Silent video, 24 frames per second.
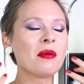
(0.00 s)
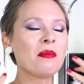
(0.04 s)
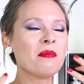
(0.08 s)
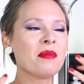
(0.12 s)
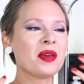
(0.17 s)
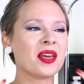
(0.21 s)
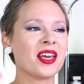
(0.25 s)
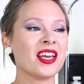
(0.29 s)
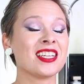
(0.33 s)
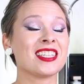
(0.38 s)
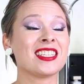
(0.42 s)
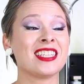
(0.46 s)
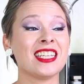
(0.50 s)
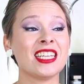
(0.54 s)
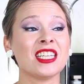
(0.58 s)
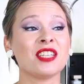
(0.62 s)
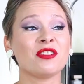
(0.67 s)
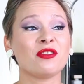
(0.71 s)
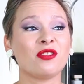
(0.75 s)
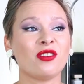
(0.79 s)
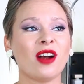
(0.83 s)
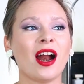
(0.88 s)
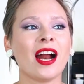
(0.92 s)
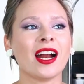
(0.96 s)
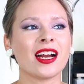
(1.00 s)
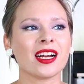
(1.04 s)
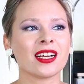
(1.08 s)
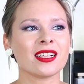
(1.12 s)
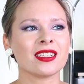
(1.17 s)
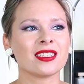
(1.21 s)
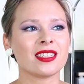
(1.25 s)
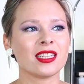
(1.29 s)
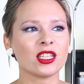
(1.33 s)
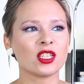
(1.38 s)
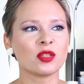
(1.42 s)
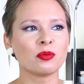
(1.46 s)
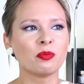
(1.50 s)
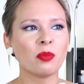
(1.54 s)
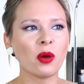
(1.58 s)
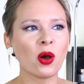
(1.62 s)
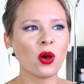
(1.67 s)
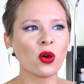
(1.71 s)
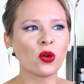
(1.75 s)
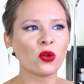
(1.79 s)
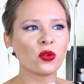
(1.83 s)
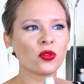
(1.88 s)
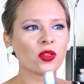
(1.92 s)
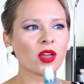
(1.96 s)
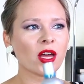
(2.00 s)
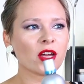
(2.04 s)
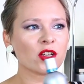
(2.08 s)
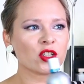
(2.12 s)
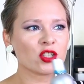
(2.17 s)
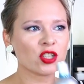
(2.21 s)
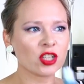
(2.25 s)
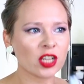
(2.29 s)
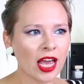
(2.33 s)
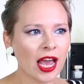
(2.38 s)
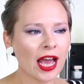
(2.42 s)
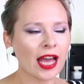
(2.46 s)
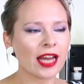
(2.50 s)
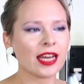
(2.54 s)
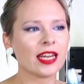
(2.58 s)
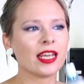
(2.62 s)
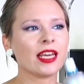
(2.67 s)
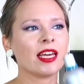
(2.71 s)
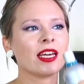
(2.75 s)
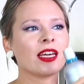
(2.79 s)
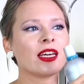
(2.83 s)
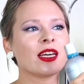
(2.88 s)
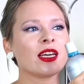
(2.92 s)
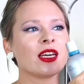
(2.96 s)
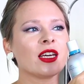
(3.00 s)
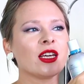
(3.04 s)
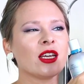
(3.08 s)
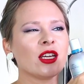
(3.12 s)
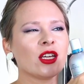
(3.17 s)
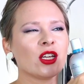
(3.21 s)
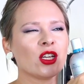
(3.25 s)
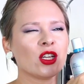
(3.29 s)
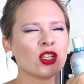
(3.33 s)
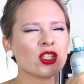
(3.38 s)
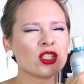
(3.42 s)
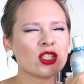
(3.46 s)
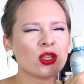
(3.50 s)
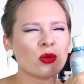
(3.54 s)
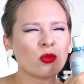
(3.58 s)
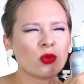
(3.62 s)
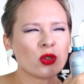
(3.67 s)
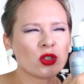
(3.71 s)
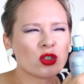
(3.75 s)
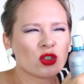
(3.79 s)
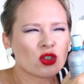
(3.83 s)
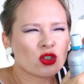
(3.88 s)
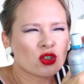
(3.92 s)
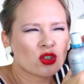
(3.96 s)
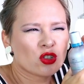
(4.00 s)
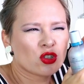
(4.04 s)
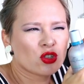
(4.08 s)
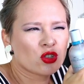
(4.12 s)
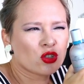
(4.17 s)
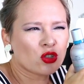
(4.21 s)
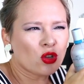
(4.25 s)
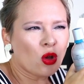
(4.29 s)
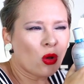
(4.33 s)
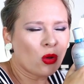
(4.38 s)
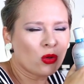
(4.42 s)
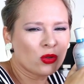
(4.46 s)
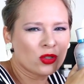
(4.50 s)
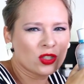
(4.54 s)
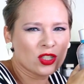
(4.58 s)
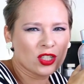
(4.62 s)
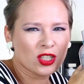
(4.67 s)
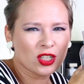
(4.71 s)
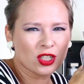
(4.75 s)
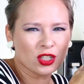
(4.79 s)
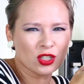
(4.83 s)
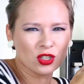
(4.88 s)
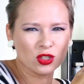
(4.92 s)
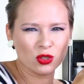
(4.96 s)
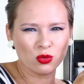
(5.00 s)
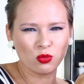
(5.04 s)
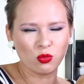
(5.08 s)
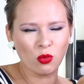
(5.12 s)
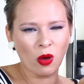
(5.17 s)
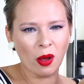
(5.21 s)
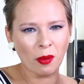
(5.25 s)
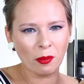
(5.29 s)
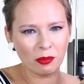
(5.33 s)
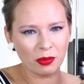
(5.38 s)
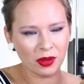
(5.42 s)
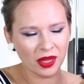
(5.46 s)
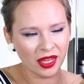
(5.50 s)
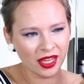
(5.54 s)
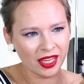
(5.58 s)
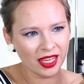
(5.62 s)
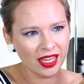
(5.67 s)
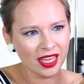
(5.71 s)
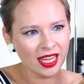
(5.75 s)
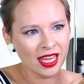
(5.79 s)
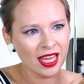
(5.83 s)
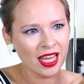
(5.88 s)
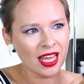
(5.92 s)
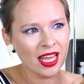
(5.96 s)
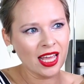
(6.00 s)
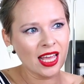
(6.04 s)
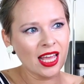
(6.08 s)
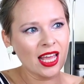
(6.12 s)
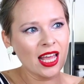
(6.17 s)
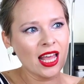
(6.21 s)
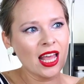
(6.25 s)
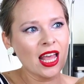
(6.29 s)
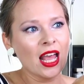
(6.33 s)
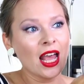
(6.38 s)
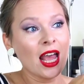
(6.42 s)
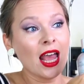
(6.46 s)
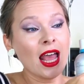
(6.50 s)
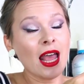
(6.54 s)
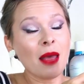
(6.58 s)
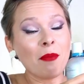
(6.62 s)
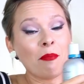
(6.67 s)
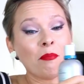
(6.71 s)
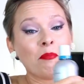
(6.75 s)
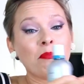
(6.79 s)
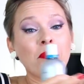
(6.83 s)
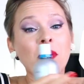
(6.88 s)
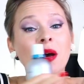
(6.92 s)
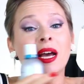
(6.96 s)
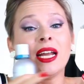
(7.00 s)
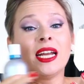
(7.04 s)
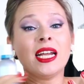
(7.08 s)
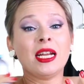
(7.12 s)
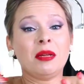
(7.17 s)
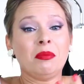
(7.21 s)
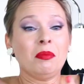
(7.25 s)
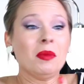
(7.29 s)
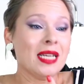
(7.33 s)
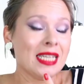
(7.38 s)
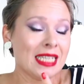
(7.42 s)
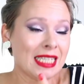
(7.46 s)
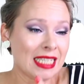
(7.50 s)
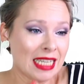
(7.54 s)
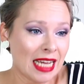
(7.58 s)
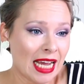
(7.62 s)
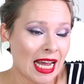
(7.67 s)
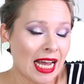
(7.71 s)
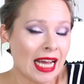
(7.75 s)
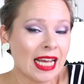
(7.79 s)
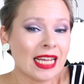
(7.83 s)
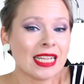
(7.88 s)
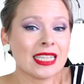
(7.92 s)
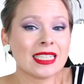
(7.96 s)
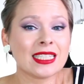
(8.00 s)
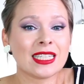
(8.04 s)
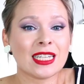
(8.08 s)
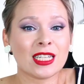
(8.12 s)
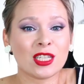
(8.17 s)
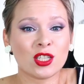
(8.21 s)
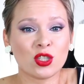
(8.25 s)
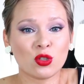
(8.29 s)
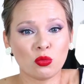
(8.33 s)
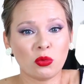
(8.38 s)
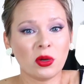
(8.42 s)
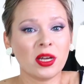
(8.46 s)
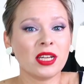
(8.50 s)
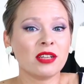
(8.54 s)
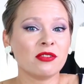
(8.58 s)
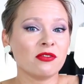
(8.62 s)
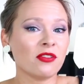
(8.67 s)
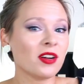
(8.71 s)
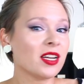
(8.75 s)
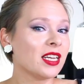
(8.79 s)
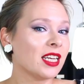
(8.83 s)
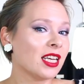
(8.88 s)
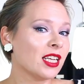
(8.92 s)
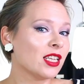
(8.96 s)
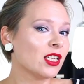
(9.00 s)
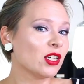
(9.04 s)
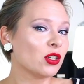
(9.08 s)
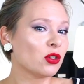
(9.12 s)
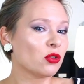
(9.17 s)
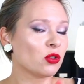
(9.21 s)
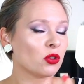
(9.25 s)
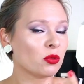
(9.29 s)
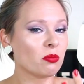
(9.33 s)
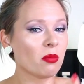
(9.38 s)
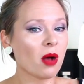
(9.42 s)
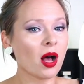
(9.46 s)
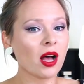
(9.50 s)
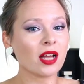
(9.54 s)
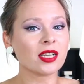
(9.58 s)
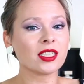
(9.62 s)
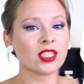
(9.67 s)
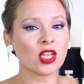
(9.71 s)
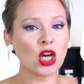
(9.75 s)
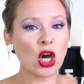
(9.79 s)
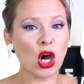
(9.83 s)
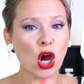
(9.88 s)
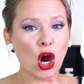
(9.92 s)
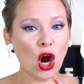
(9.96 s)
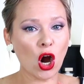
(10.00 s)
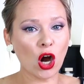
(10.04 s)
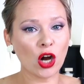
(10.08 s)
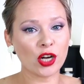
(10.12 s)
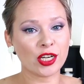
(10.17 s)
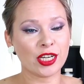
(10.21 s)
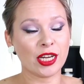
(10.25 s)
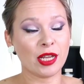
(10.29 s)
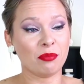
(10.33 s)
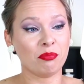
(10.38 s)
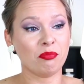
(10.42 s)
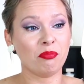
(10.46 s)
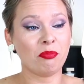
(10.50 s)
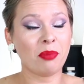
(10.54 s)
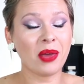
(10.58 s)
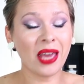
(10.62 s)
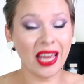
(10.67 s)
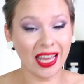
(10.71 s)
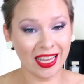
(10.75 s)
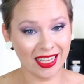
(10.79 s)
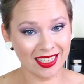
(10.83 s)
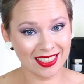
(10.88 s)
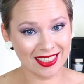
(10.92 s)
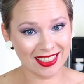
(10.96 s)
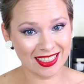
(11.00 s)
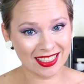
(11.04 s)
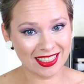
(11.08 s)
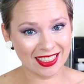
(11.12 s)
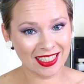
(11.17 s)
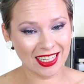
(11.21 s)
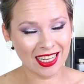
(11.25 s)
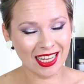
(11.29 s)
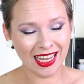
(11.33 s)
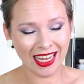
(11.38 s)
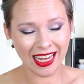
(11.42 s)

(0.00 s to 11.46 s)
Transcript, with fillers: Because this fragrance is both oceanic, somewhat salty, swampy, but it maintains a sweet vanilla gourmand heart and base.